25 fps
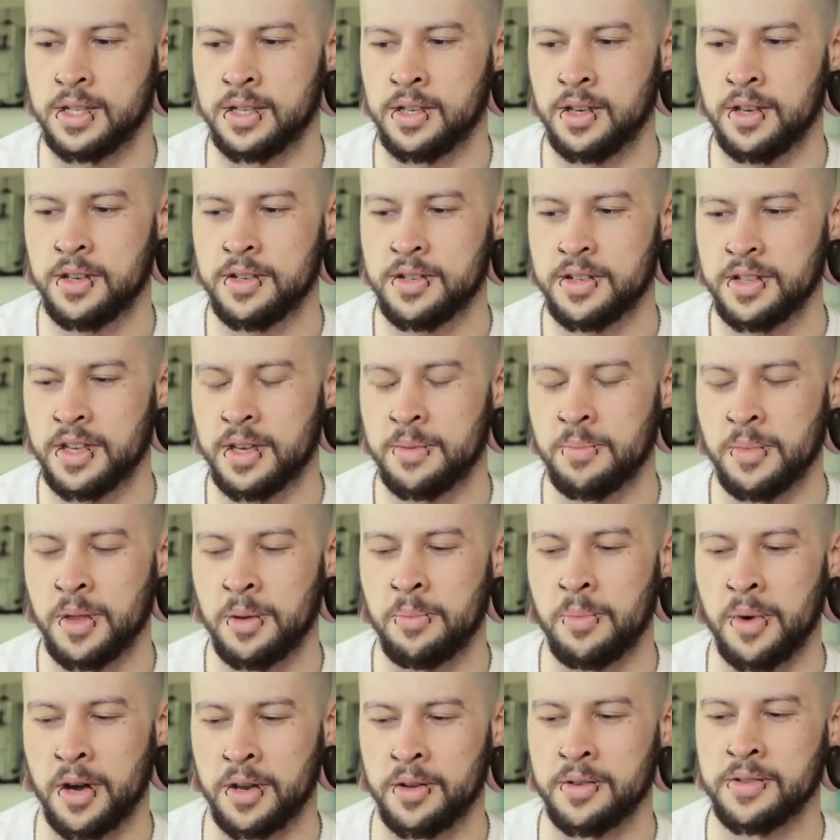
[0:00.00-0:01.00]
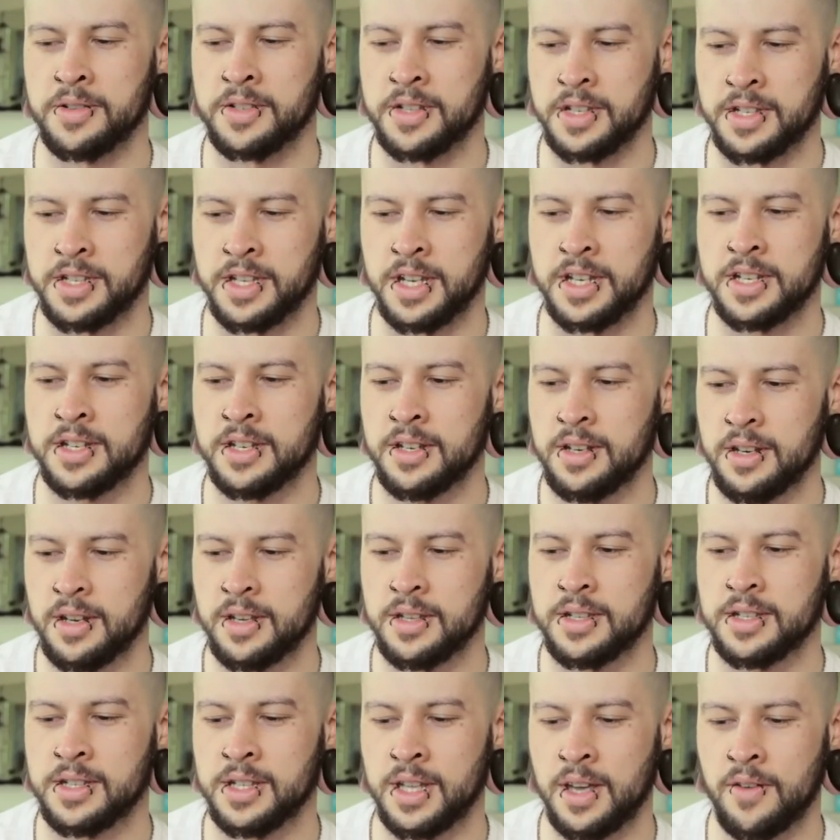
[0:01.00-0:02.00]
usually the model's decision.
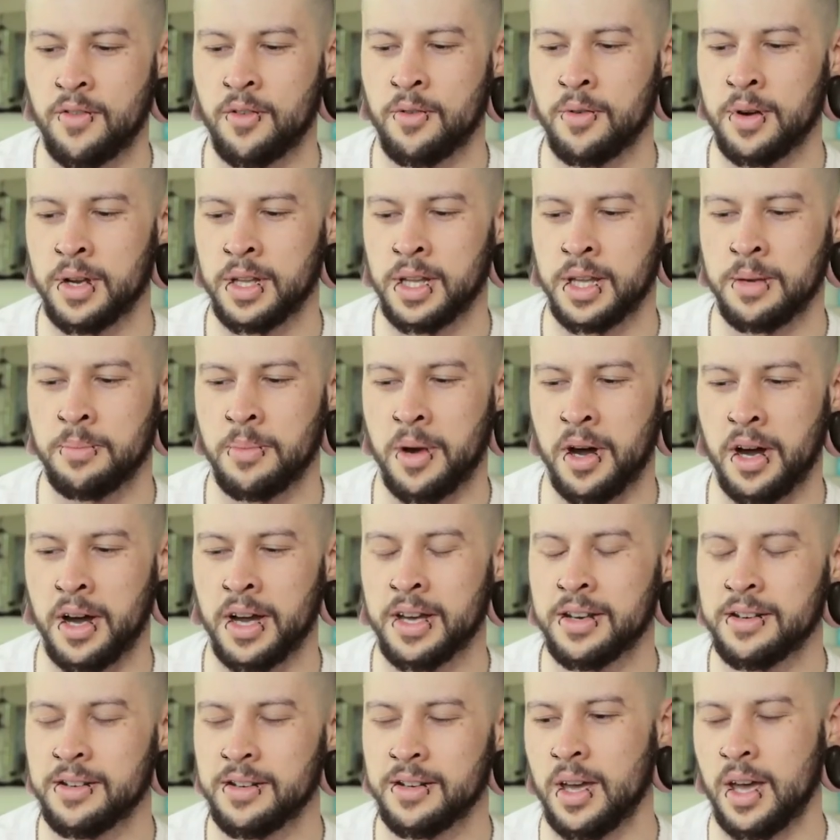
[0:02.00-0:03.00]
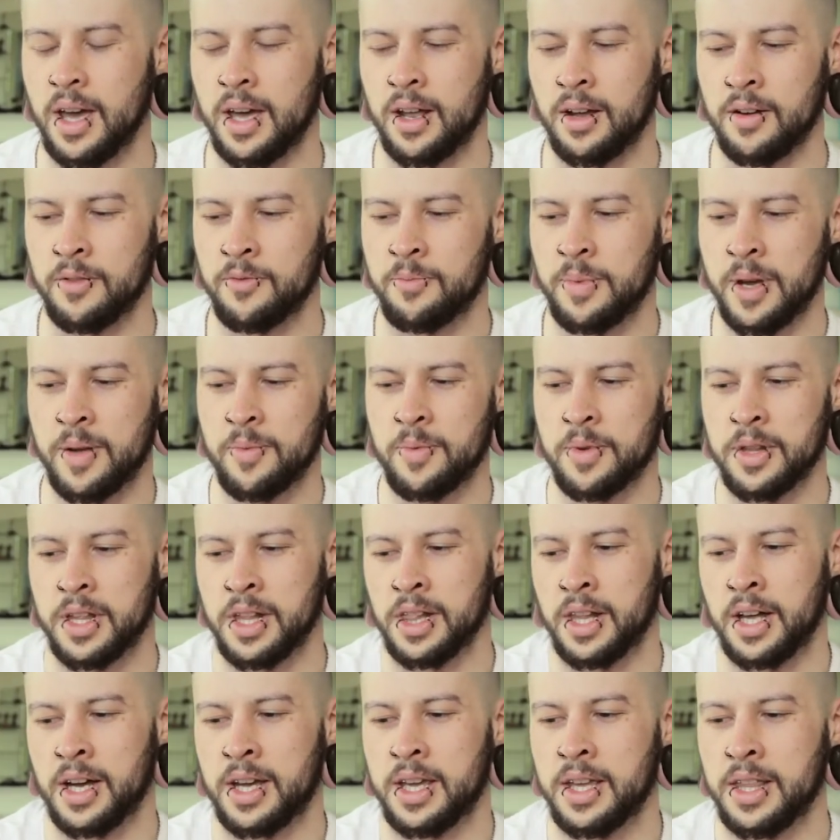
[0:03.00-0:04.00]
It's never really mine, and I've been really
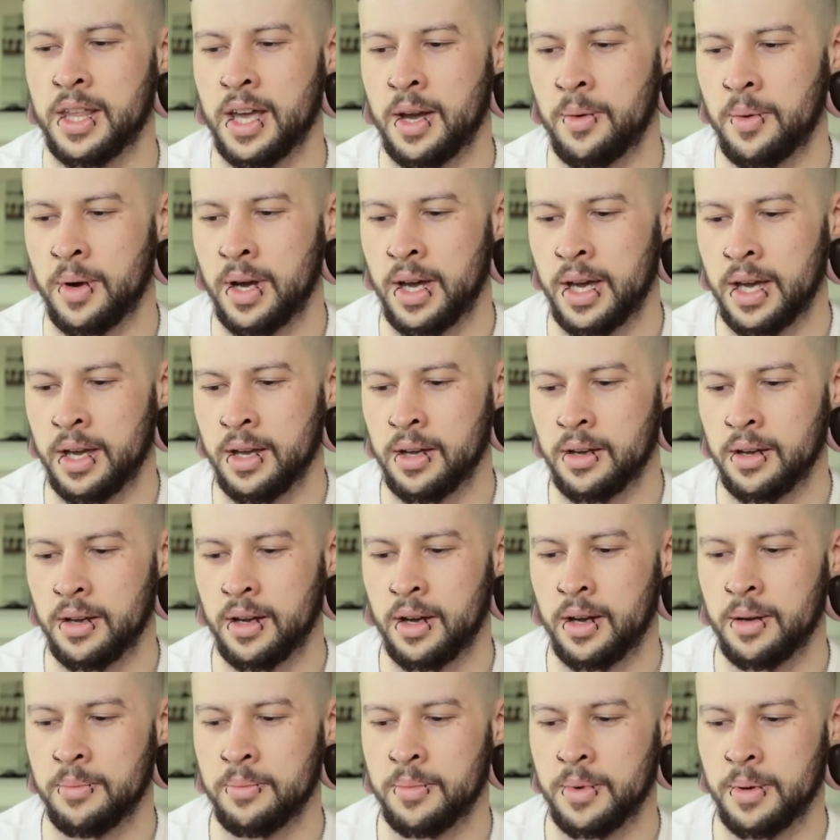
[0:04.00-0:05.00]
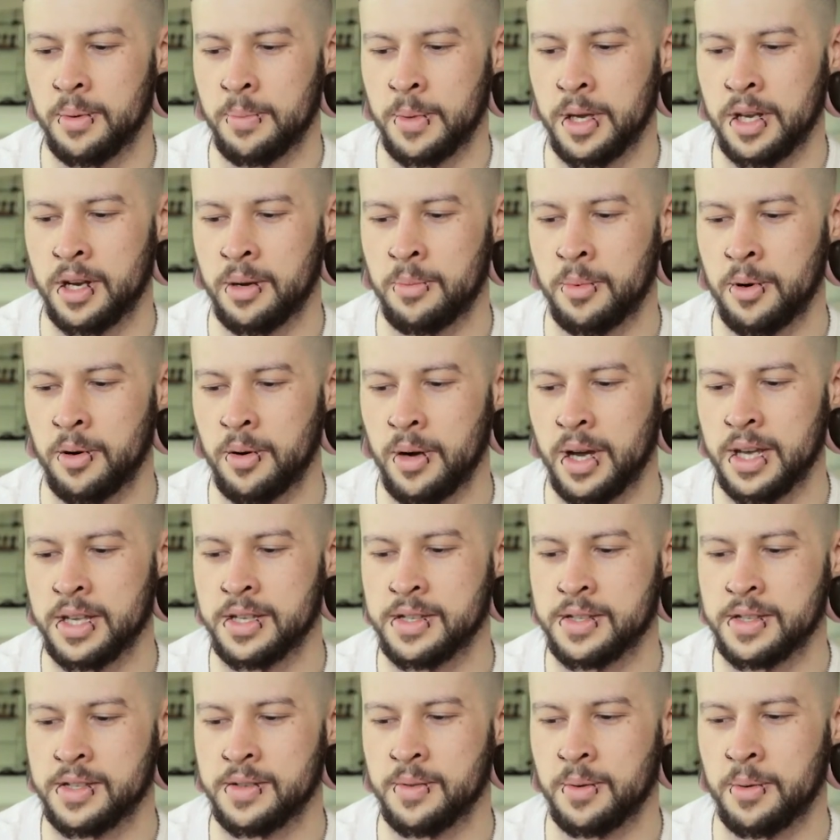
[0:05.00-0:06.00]
lucky that way. I'm
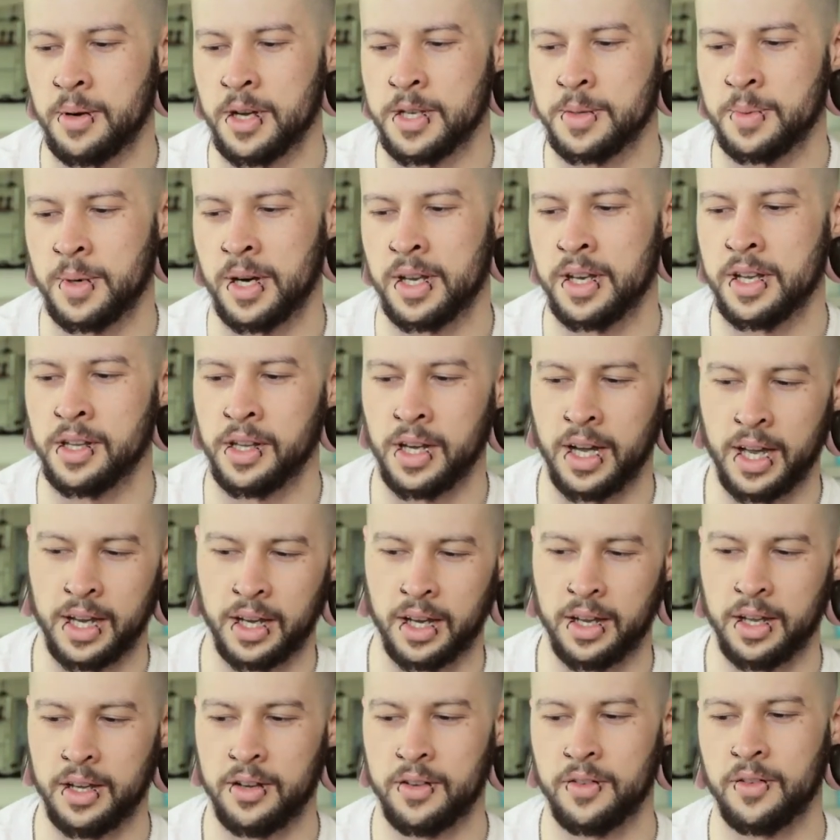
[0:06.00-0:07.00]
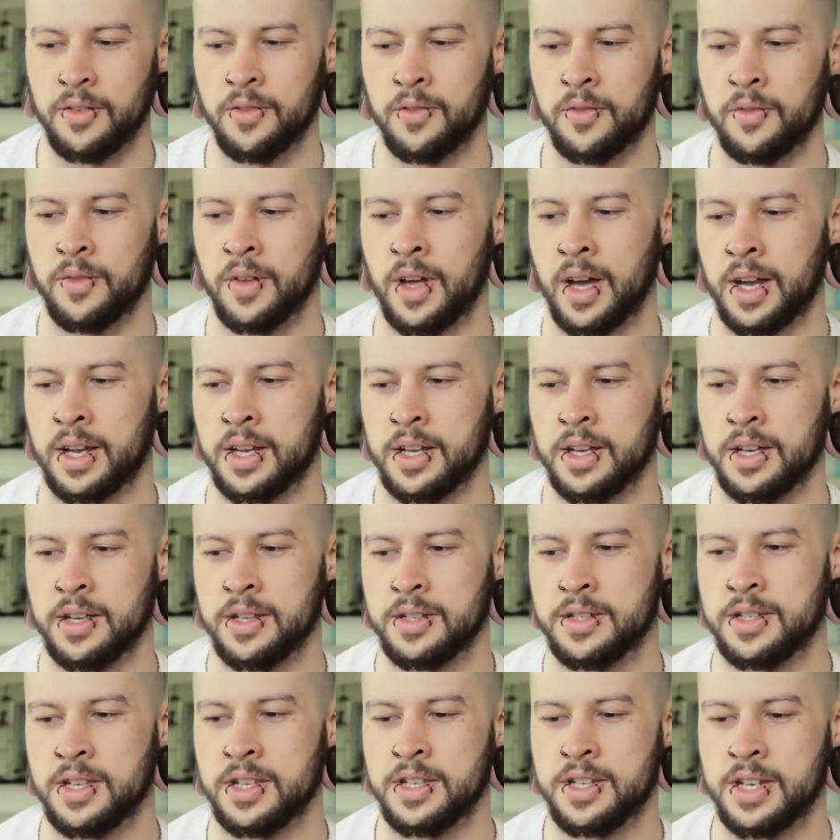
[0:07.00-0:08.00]
always one to like
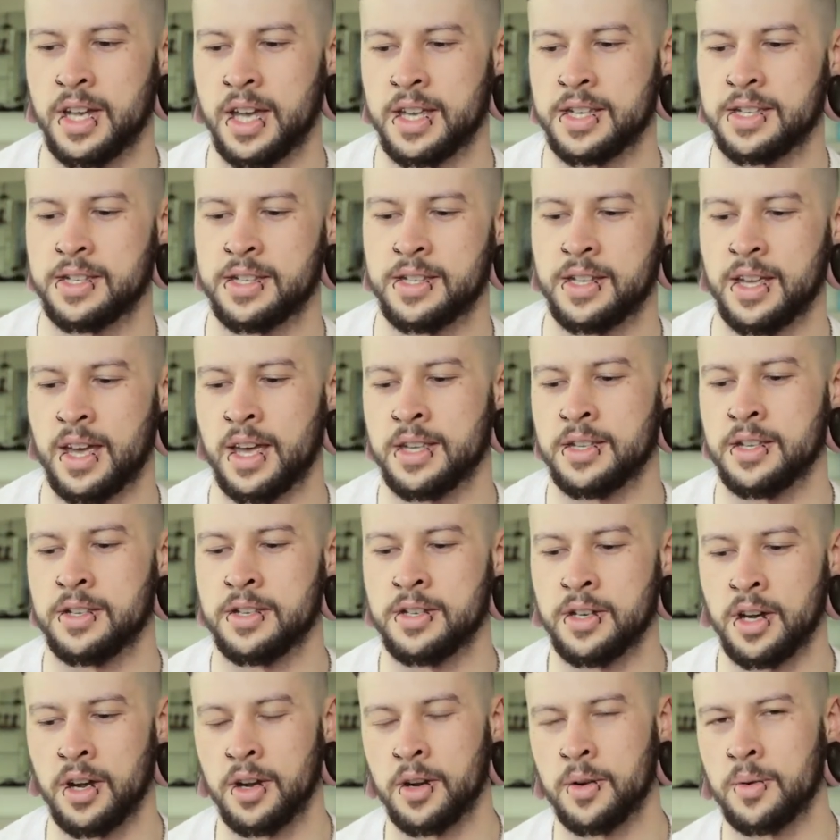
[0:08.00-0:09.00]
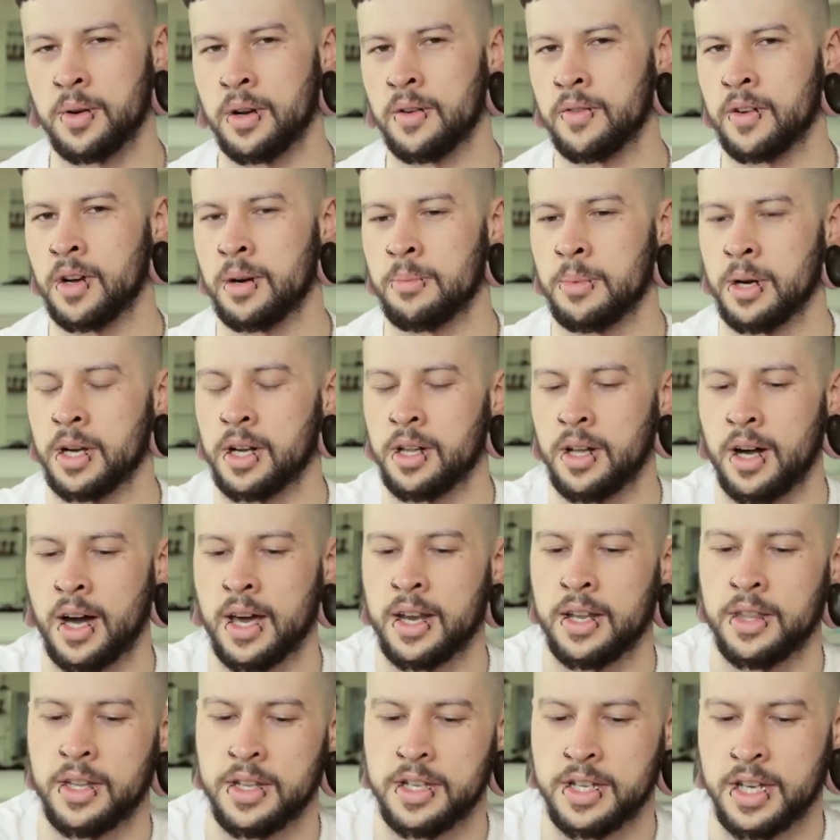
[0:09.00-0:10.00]
suggest as a joke when I've got my
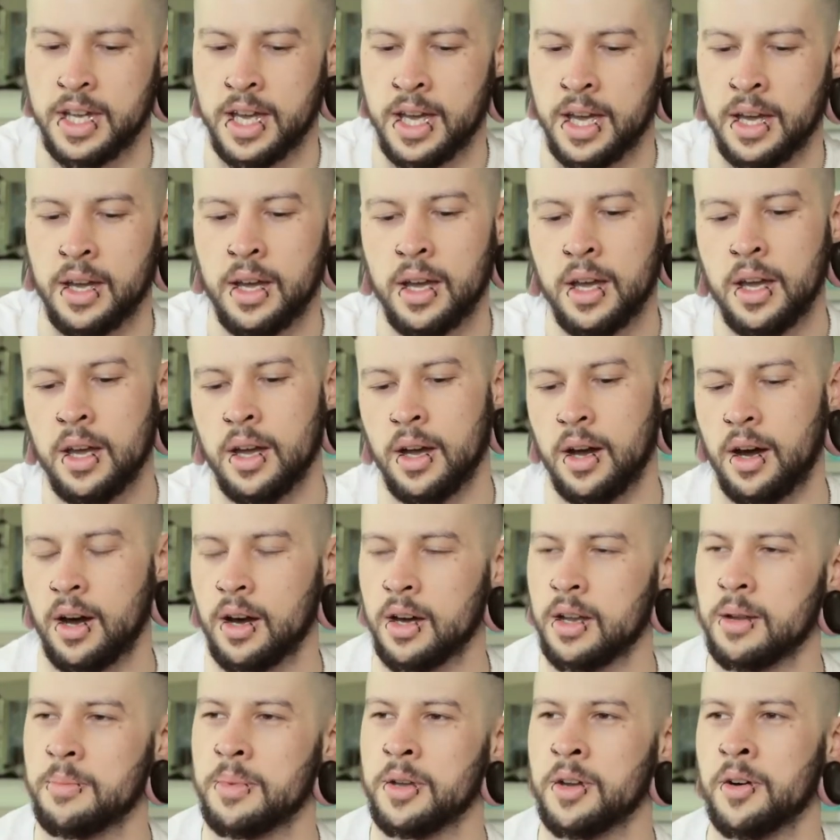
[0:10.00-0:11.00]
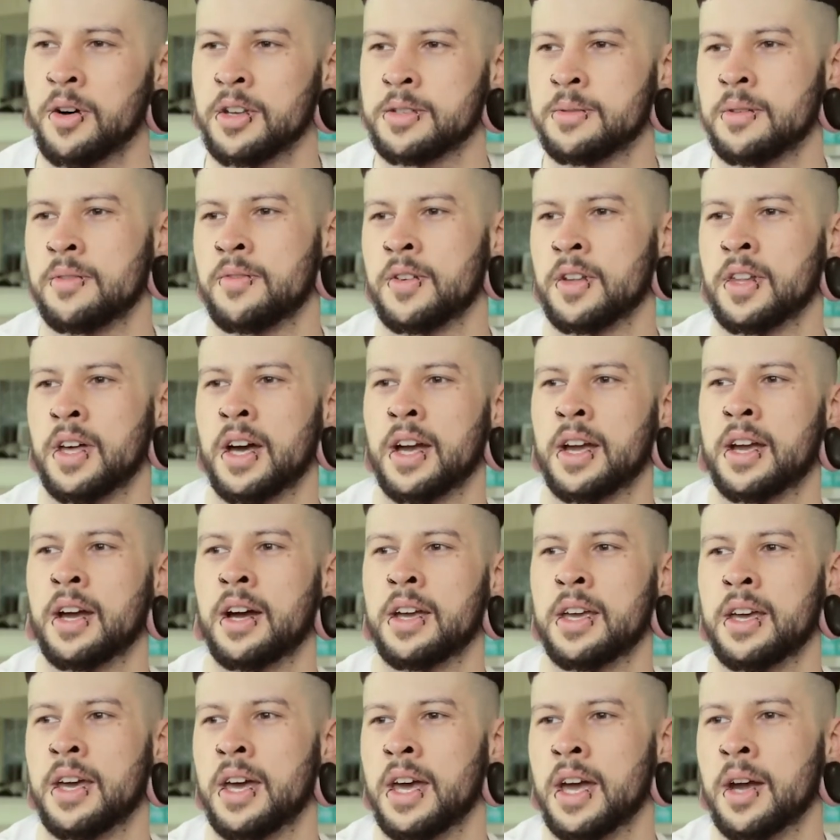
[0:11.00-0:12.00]
client in the chair, oh, it'd be awesome if we
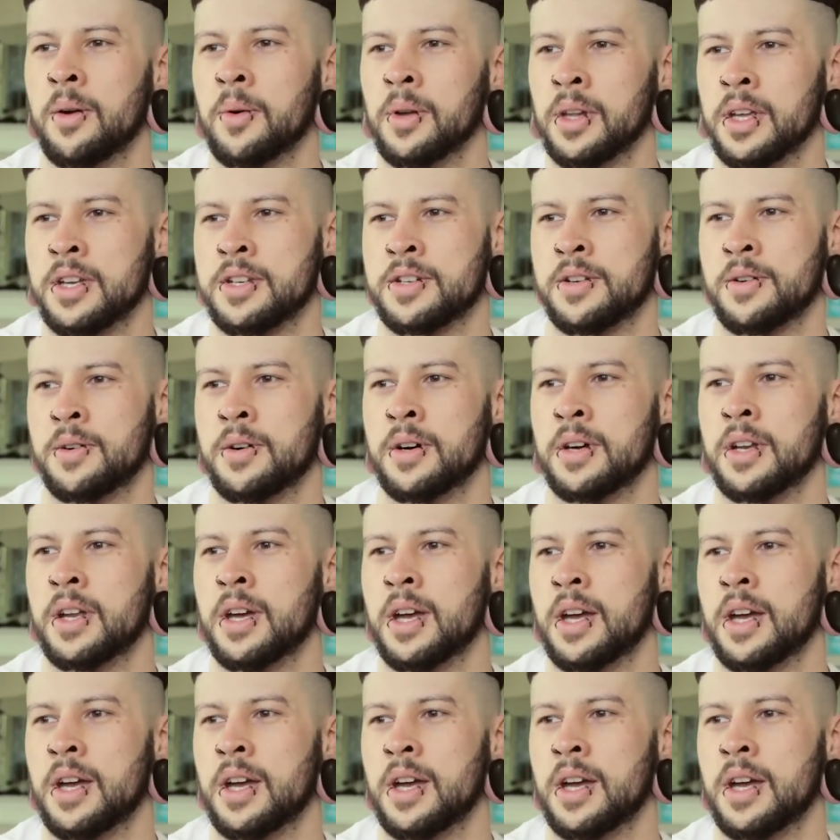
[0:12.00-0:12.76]
cut your hair really short.